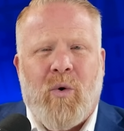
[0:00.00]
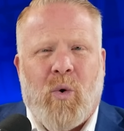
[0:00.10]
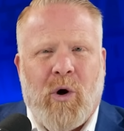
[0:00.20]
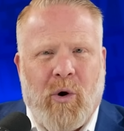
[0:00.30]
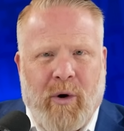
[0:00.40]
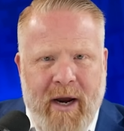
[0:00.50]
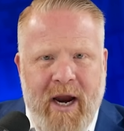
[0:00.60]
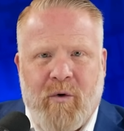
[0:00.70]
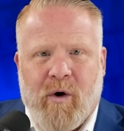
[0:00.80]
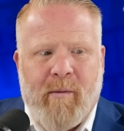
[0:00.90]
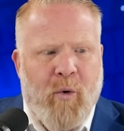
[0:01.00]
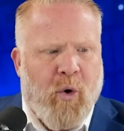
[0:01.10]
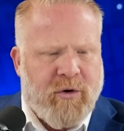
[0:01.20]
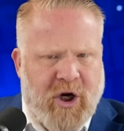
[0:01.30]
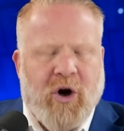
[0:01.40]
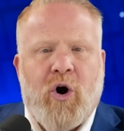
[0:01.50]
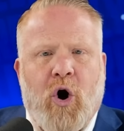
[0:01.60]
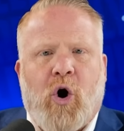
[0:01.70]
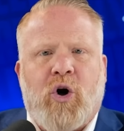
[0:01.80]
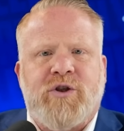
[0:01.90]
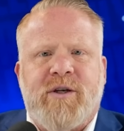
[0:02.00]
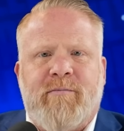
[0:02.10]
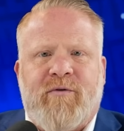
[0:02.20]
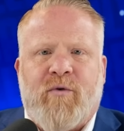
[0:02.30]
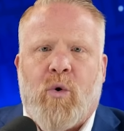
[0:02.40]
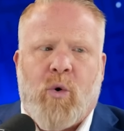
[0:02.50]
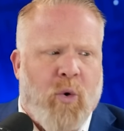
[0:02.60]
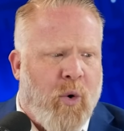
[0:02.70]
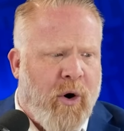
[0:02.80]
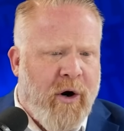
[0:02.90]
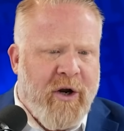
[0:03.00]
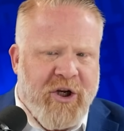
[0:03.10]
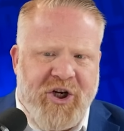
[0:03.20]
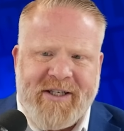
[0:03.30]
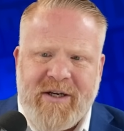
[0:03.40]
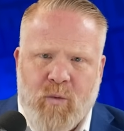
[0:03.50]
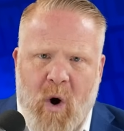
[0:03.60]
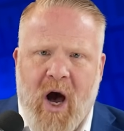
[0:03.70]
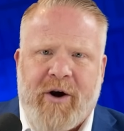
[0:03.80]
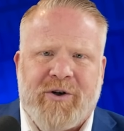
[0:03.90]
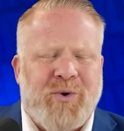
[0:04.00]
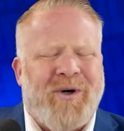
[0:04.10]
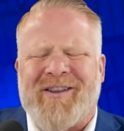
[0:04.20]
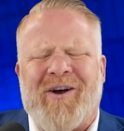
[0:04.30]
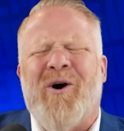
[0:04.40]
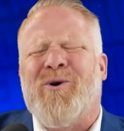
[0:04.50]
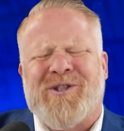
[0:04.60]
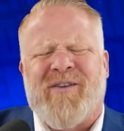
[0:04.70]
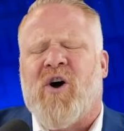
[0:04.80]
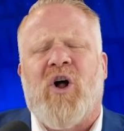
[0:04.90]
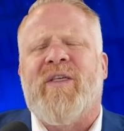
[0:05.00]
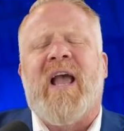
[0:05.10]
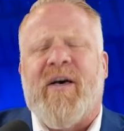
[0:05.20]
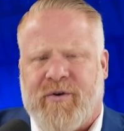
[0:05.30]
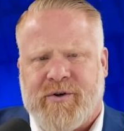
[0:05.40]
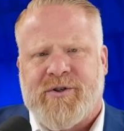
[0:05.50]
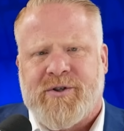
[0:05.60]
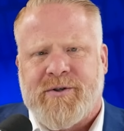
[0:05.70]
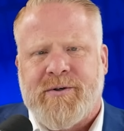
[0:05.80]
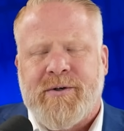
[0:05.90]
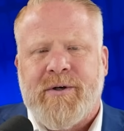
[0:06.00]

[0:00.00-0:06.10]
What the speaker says: or Laura Ingraham or Tucker Carlson before or Jesse Waters or the host of all the others.